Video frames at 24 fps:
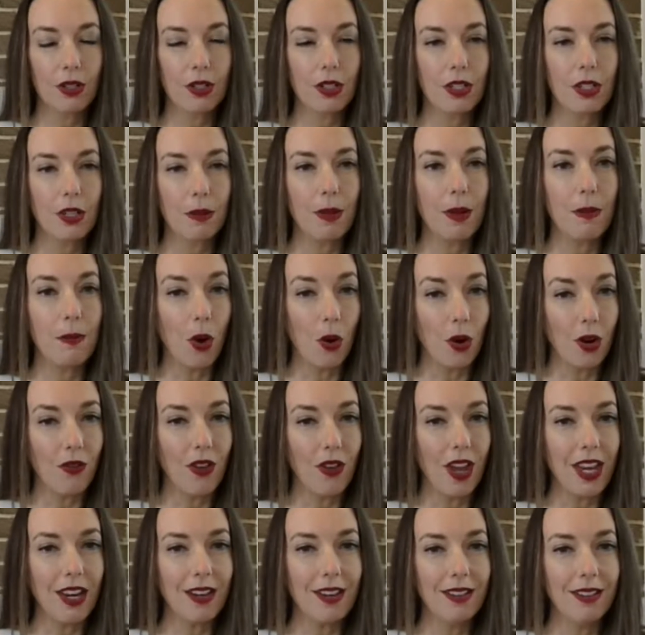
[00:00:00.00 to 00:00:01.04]
to be
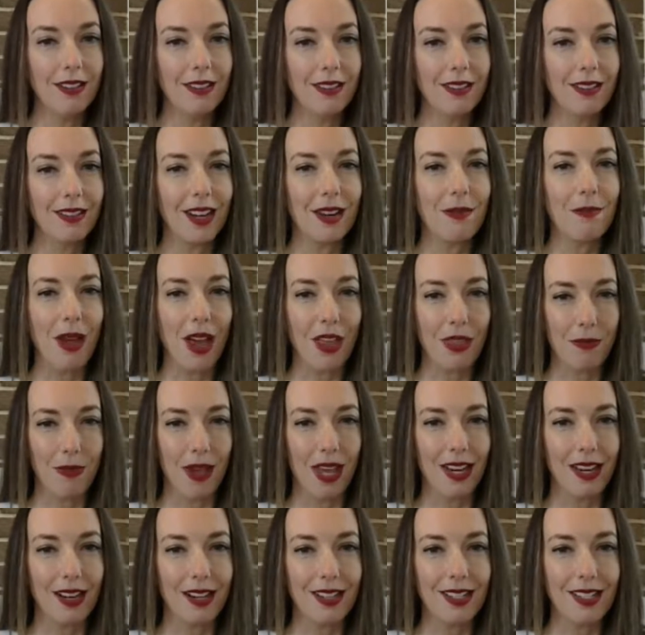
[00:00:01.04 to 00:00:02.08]
motivated in
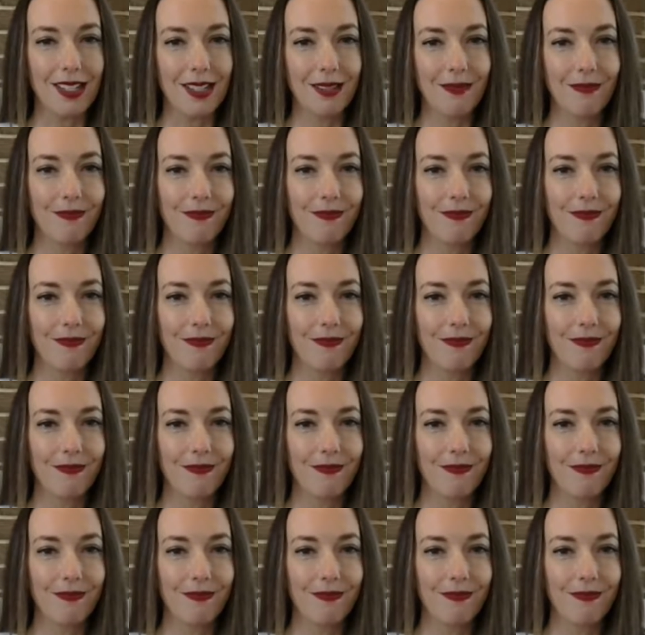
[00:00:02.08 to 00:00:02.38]
mathematics.